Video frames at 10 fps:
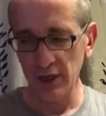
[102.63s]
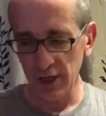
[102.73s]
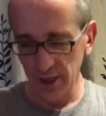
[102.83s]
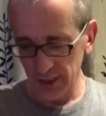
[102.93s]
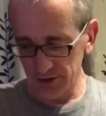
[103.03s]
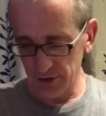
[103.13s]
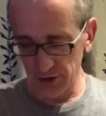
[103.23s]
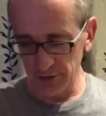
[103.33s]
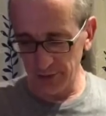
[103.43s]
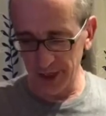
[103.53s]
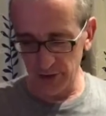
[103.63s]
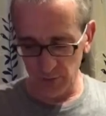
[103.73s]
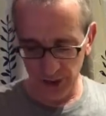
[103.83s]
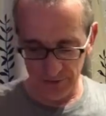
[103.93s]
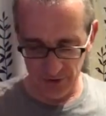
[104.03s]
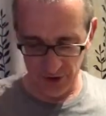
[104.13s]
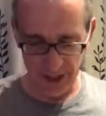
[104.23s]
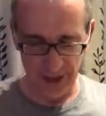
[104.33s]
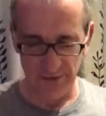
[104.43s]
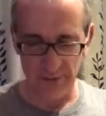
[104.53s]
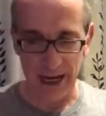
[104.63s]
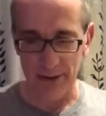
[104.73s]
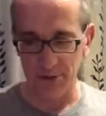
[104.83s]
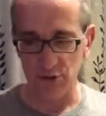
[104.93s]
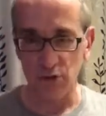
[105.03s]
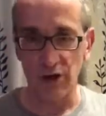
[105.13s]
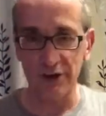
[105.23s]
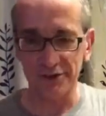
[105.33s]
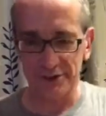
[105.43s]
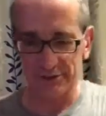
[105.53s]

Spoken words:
and so you make whatever kind of map you want,